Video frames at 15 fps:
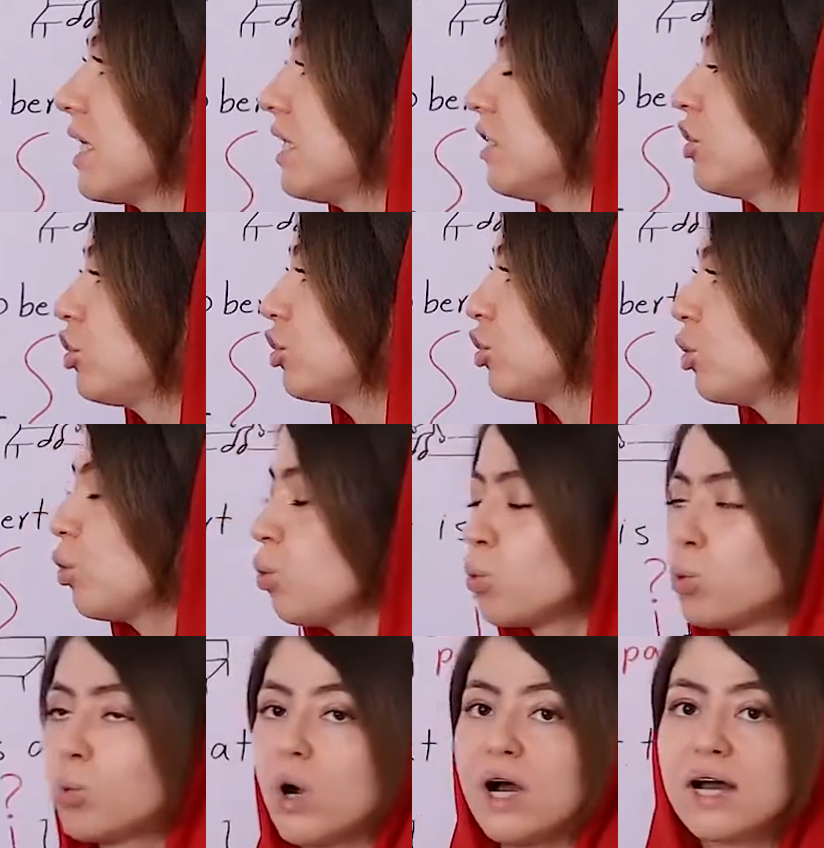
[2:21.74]
into
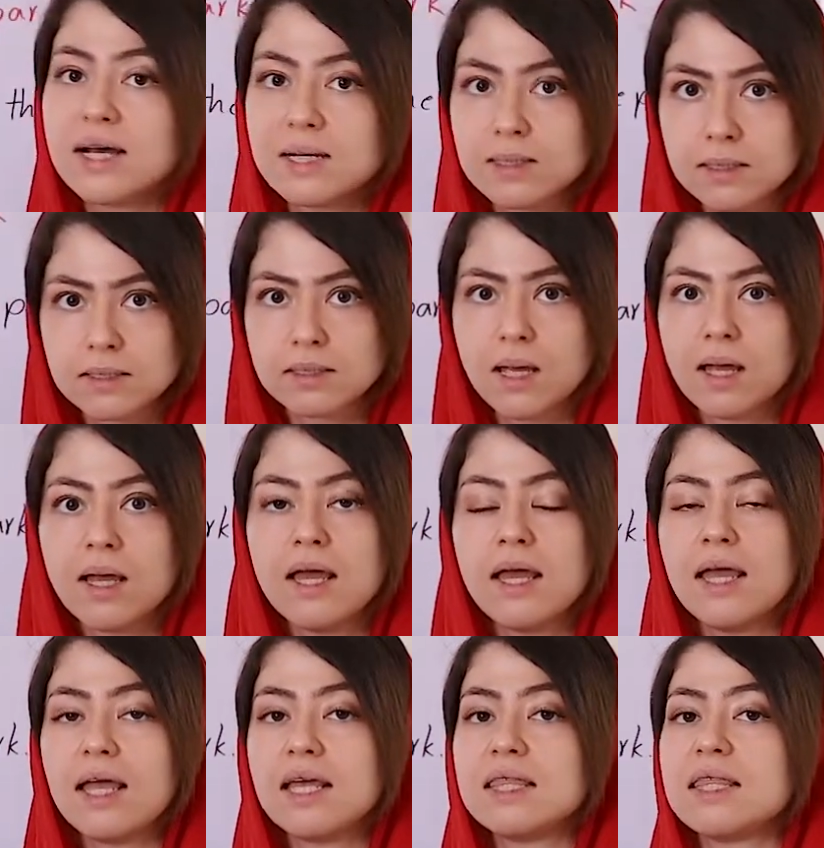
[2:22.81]
was
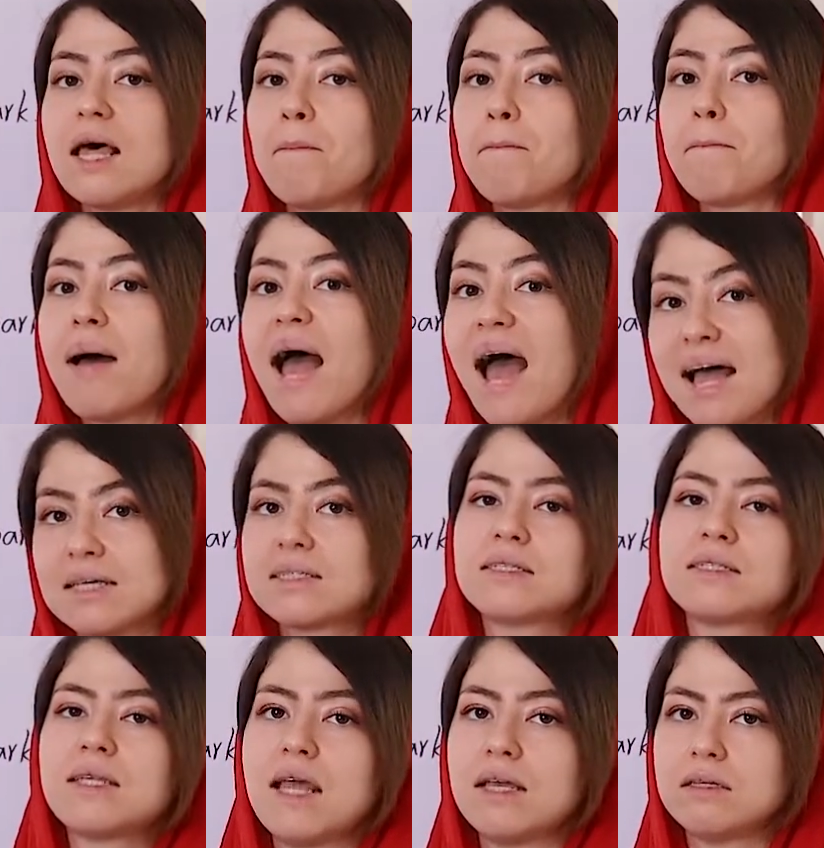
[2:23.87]
in the
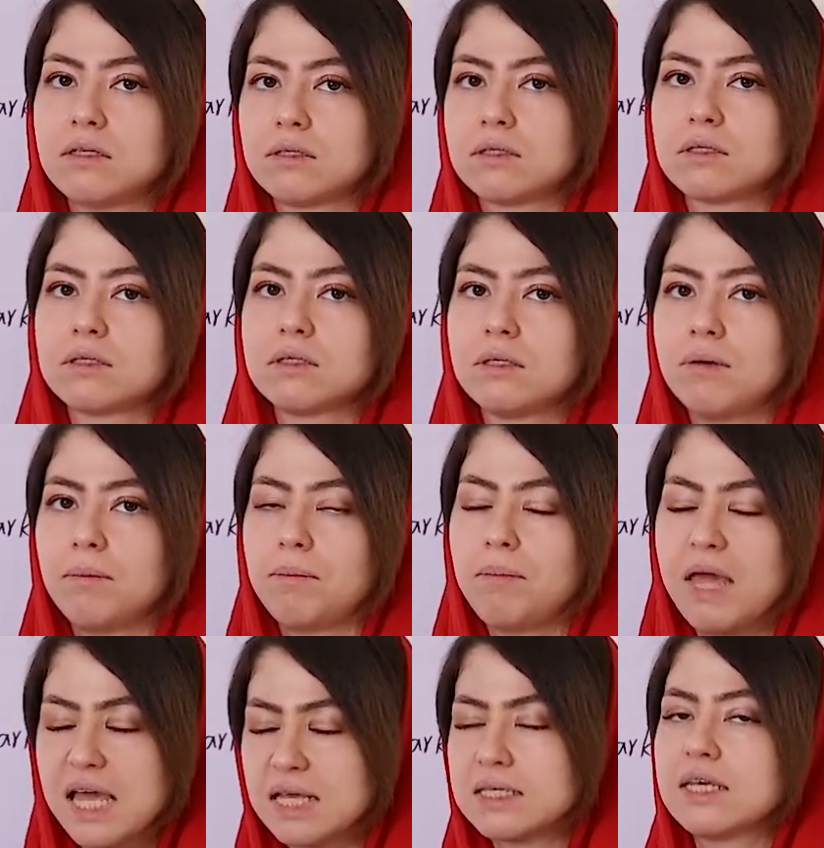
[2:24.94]
past tense.
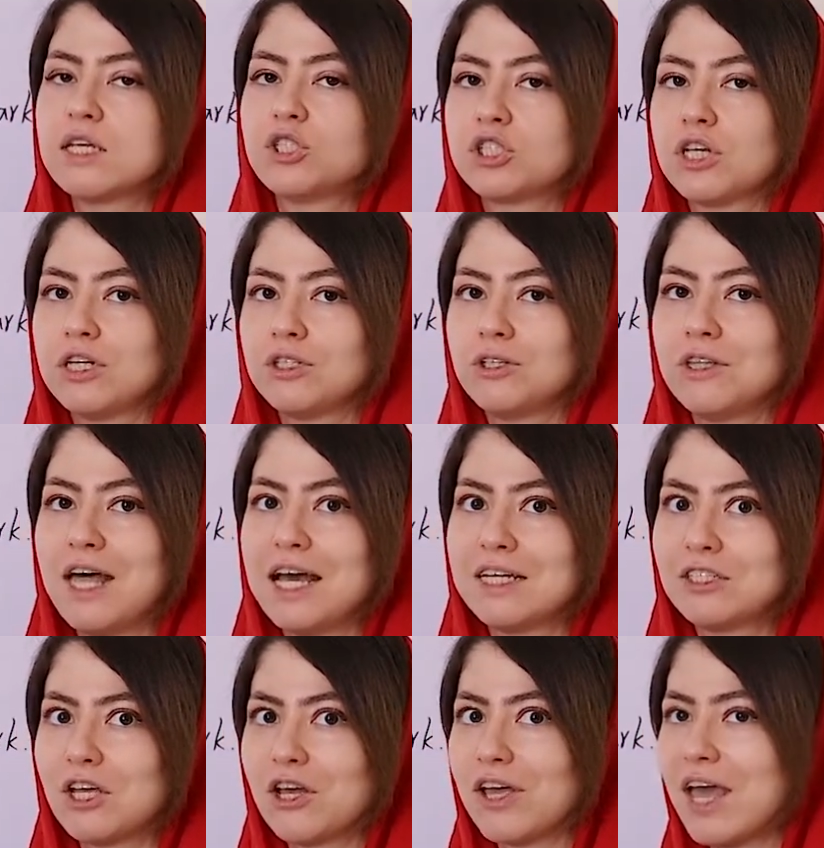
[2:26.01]
Pay attention to
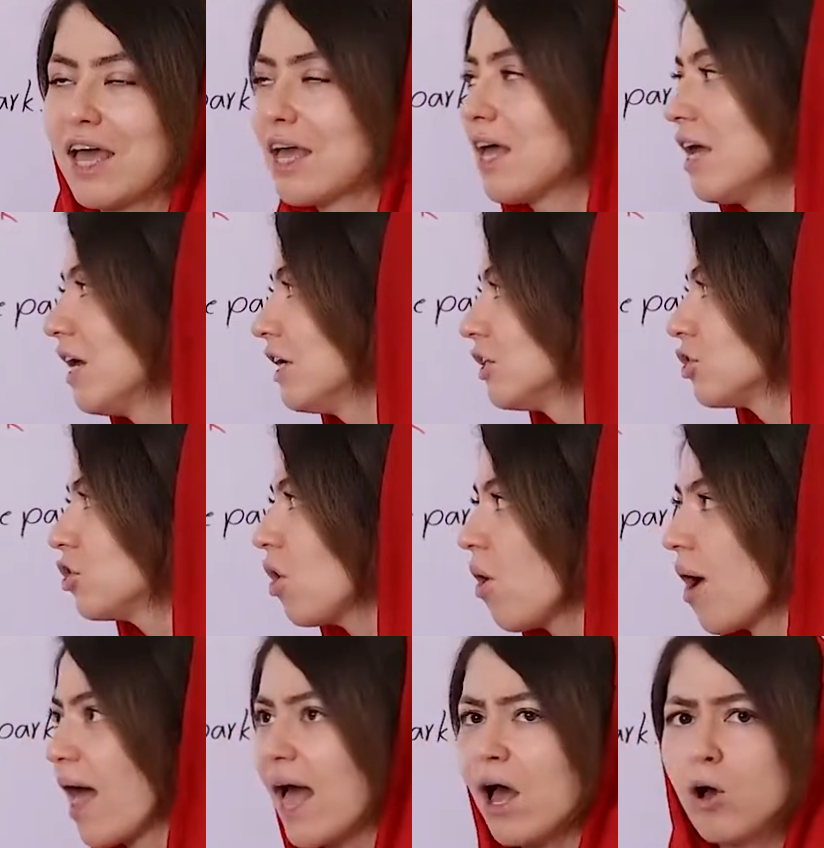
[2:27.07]
that, okay?
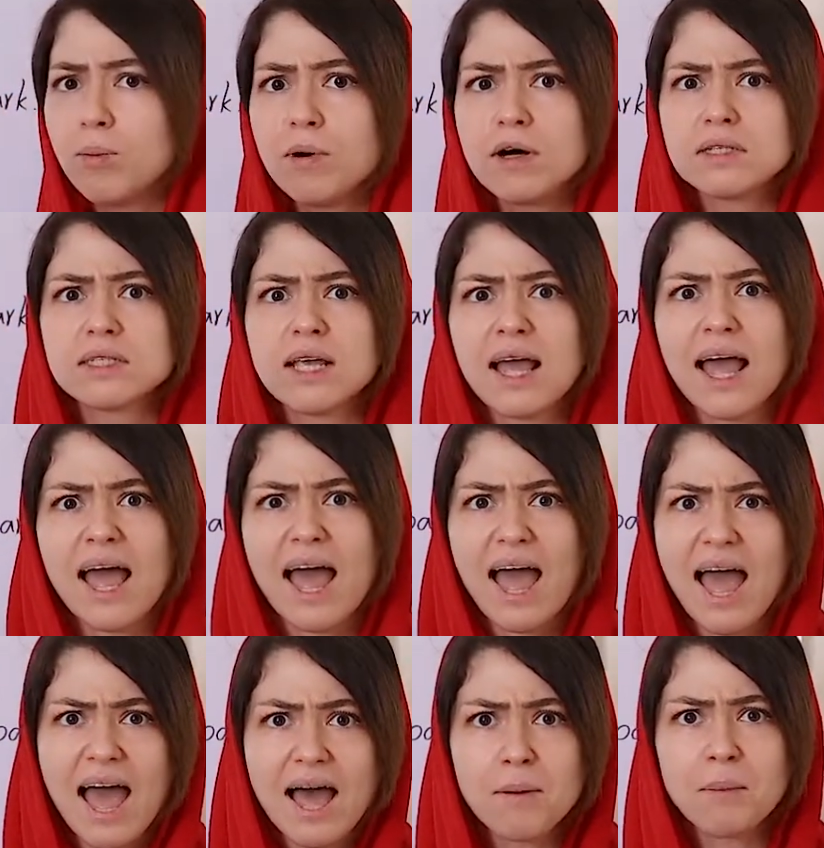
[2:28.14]
So how about
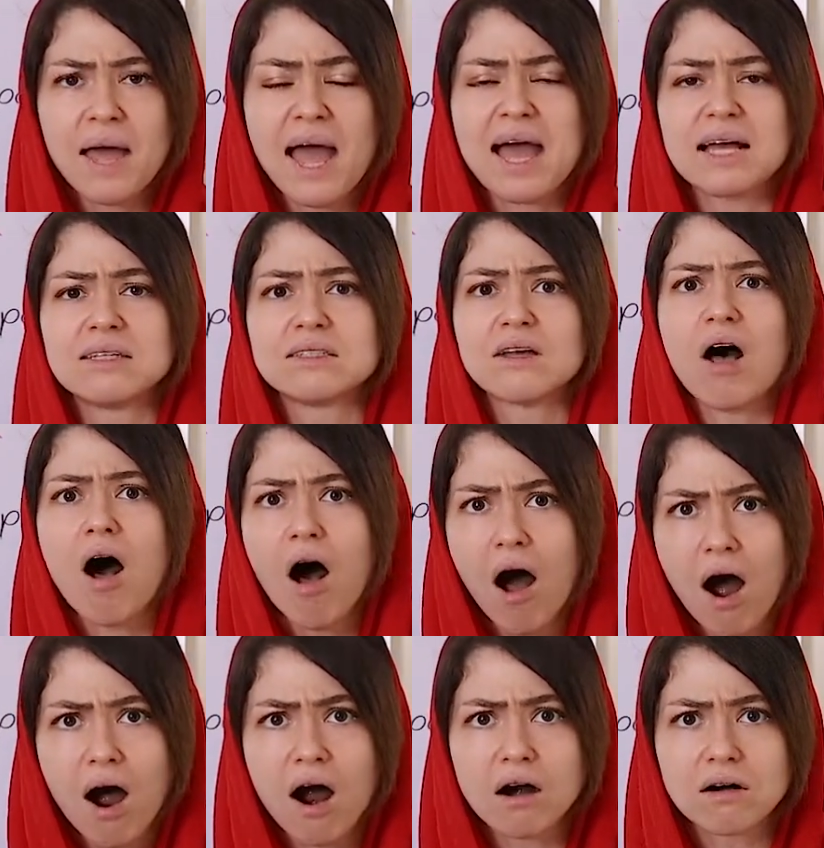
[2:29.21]
am and
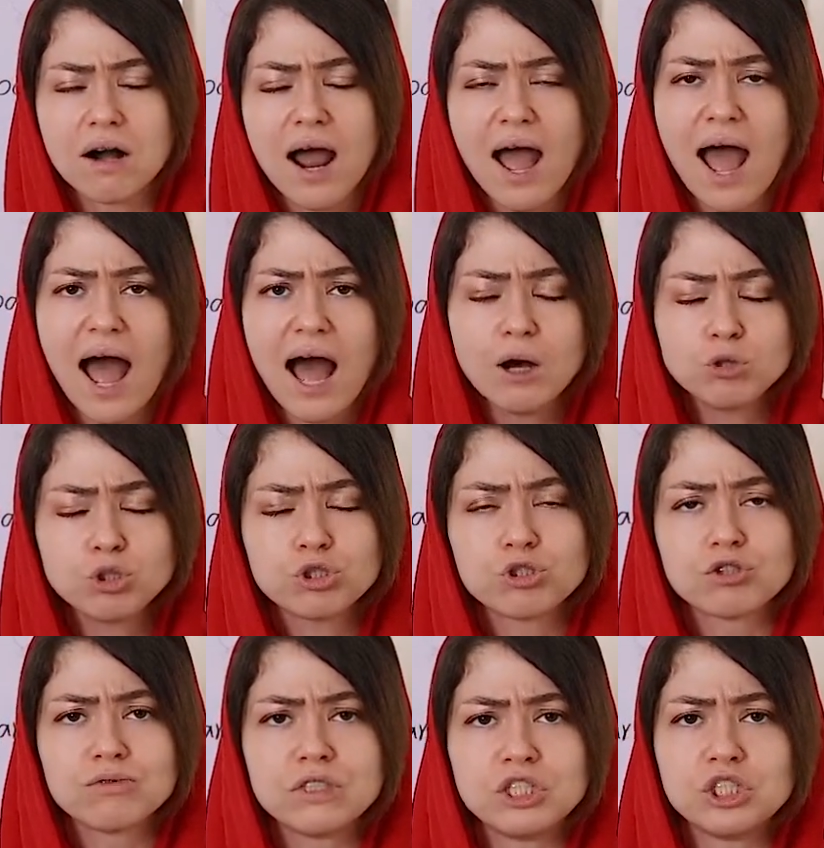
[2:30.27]
are? How
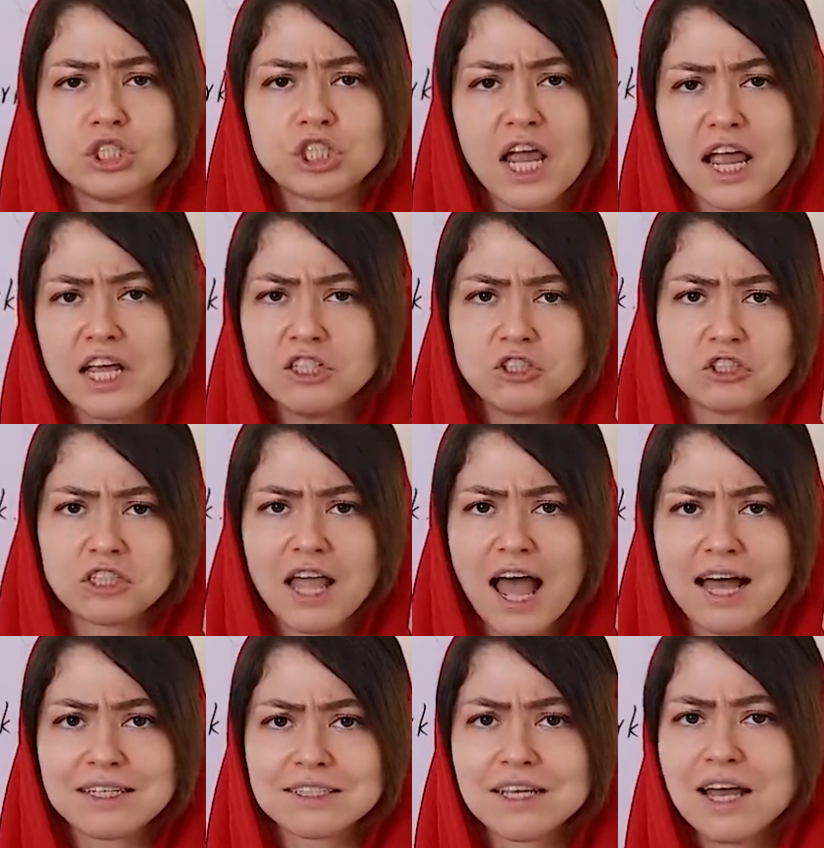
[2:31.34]
should we change
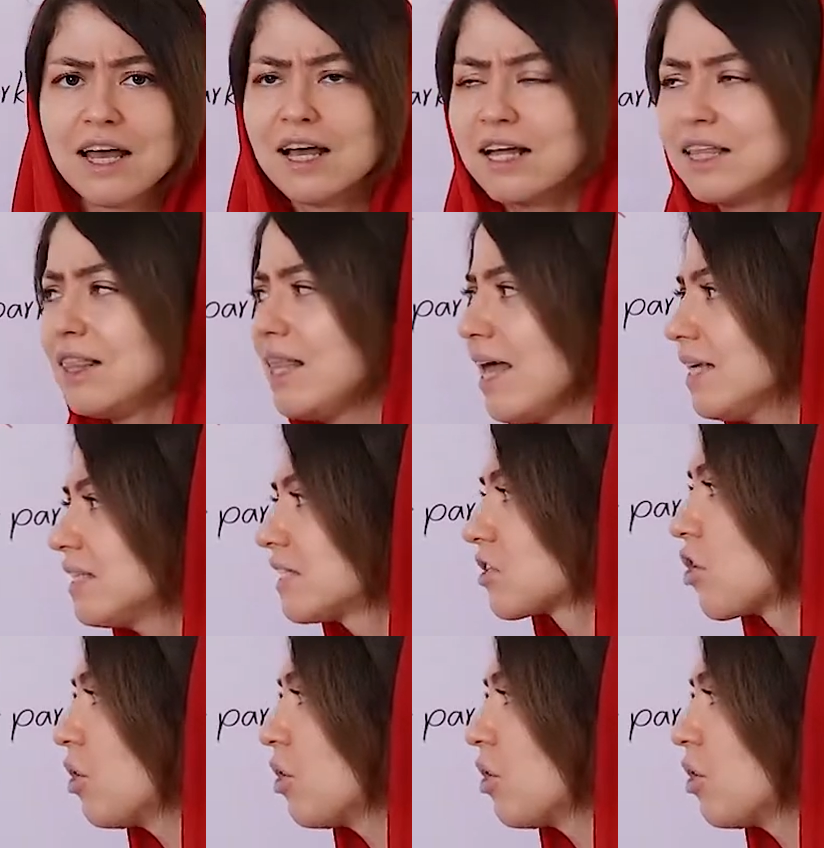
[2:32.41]
that? Let's